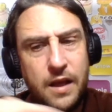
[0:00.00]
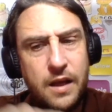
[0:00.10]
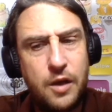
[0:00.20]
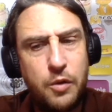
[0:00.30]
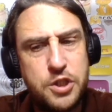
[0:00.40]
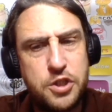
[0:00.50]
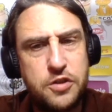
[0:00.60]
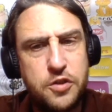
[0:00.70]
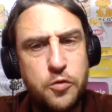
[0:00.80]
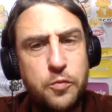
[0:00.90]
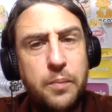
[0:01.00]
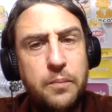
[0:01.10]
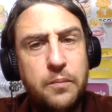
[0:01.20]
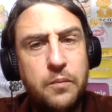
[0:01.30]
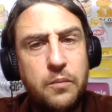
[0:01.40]
Question two,
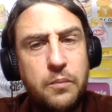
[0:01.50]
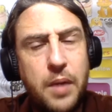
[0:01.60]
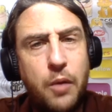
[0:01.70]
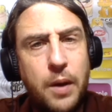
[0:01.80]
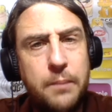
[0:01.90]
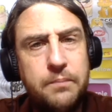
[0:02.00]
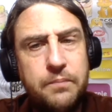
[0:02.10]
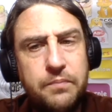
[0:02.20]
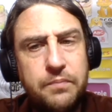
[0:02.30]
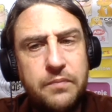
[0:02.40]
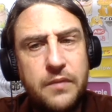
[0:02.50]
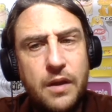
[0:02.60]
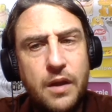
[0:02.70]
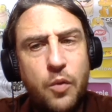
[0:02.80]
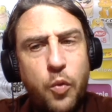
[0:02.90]
part one.
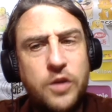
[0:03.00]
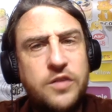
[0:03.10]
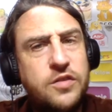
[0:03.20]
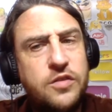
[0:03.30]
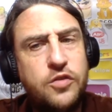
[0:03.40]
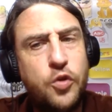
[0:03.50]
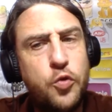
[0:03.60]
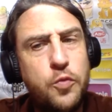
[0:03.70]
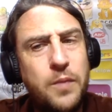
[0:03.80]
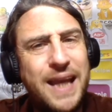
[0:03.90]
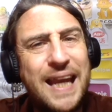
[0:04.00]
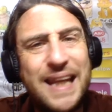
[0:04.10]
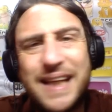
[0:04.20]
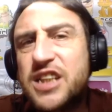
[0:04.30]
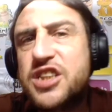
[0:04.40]
What do
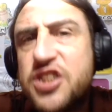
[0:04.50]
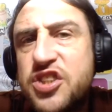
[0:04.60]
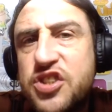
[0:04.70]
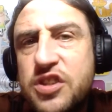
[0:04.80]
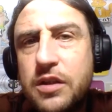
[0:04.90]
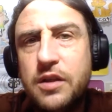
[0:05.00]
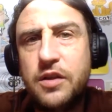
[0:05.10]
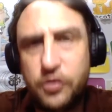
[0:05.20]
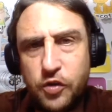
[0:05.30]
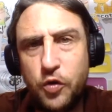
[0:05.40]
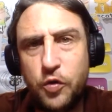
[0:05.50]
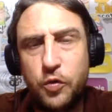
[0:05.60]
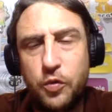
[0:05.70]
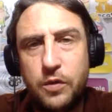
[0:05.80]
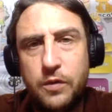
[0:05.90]
mechanics do?
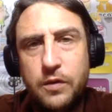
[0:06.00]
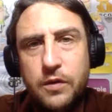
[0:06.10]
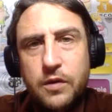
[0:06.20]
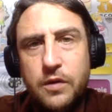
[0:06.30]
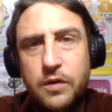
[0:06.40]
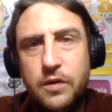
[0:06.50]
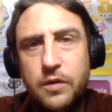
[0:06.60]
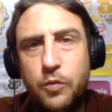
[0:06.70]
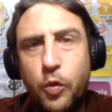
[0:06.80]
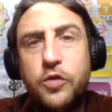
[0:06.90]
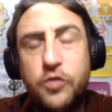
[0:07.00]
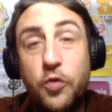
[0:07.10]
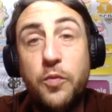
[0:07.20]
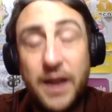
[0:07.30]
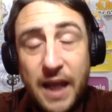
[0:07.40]
What do
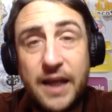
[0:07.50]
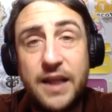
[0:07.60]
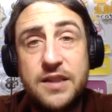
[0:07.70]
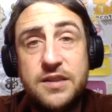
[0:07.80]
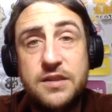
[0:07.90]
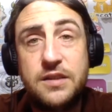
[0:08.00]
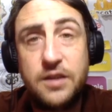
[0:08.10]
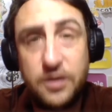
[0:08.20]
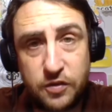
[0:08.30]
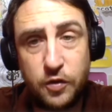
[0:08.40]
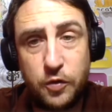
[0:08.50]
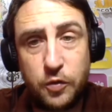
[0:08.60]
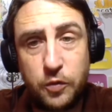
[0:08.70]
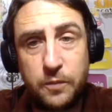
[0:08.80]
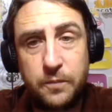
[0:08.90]
mechanics do?
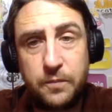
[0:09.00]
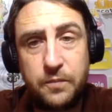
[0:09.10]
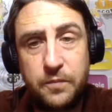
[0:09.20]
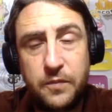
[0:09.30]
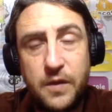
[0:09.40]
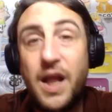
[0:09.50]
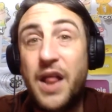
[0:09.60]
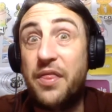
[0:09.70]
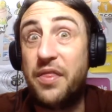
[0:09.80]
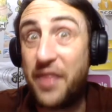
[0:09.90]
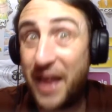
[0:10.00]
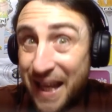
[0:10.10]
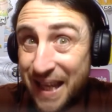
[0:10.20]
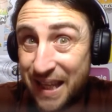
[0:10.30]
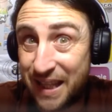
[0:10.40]

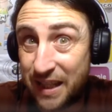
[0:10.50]
They,